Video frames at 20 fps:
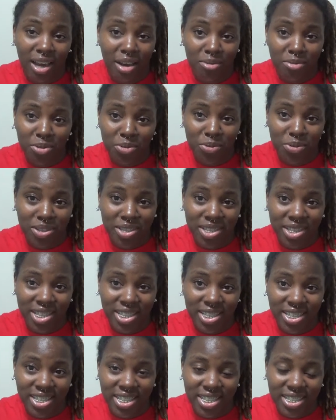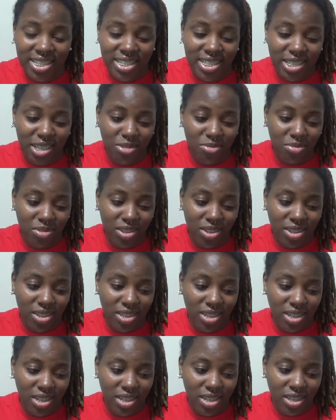I'm the one that did something.
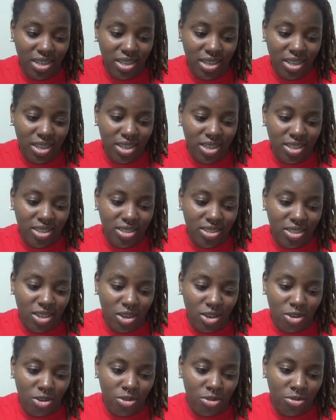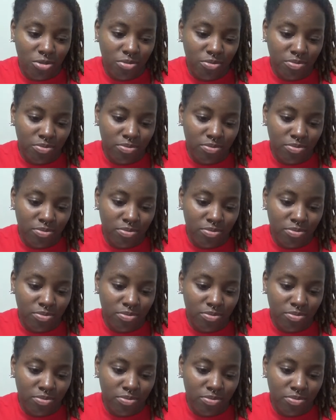So